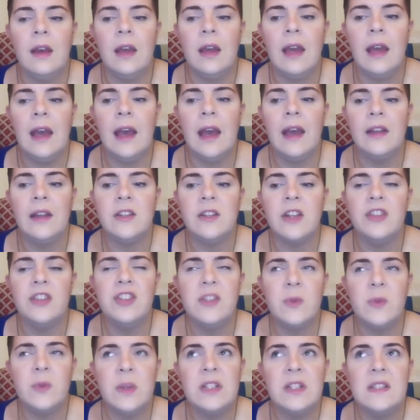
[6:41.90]
And I
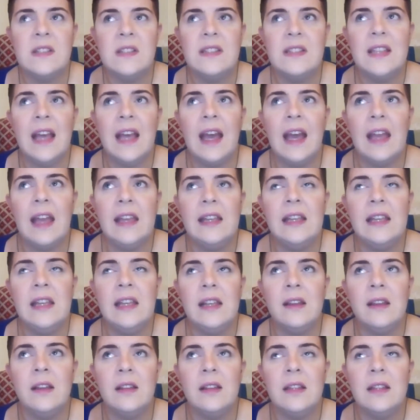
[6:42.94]
just want to say
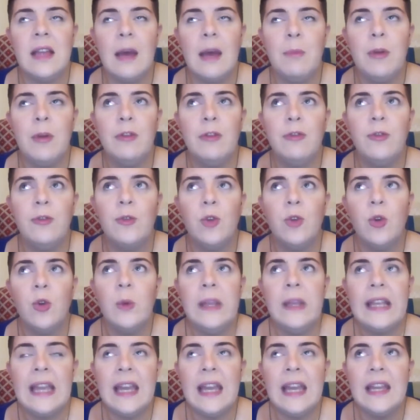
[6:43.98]
that before
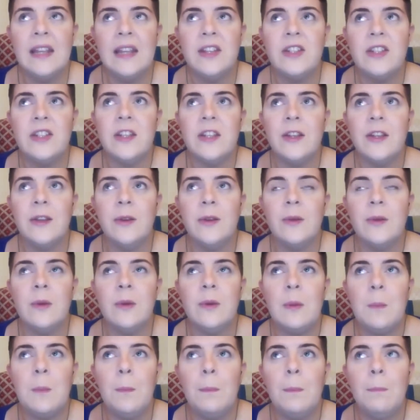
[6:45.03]
we get into
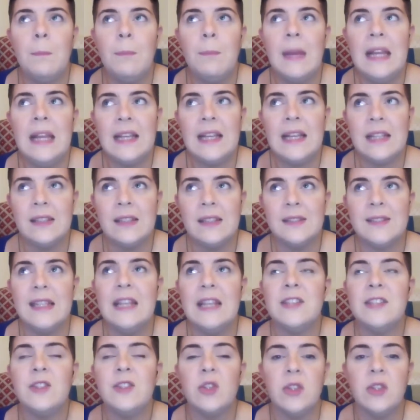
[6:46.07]
making this
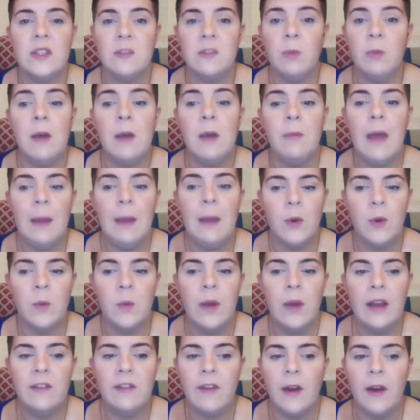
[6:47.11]
list or this mind map or
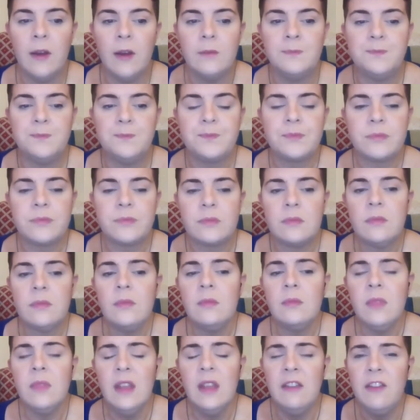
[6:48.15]
whatever,
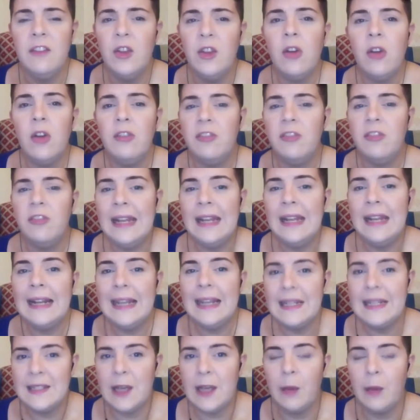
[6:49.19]
if you're not feeling
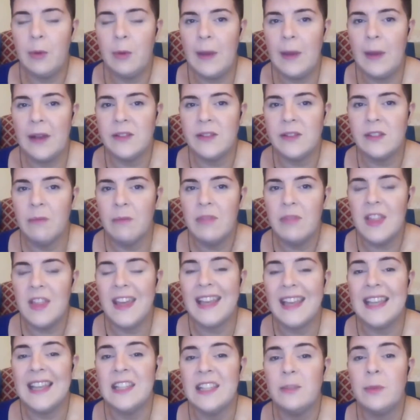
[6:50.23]
lit up about
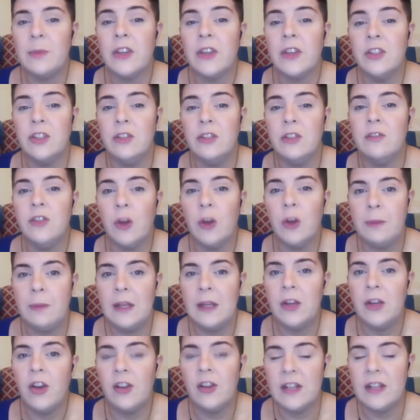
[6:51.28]
something, it's because you've not
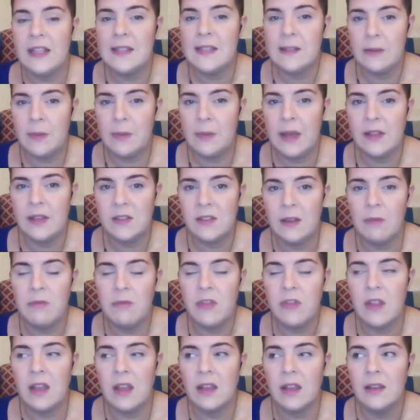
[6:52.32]
been honest about
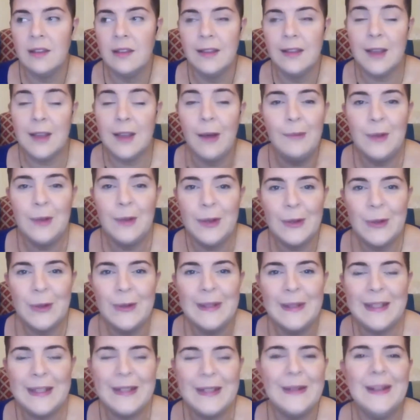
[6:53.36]
something. Because I'm not
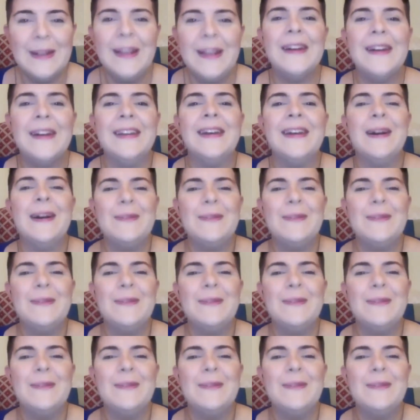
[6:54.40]
calling you a liar.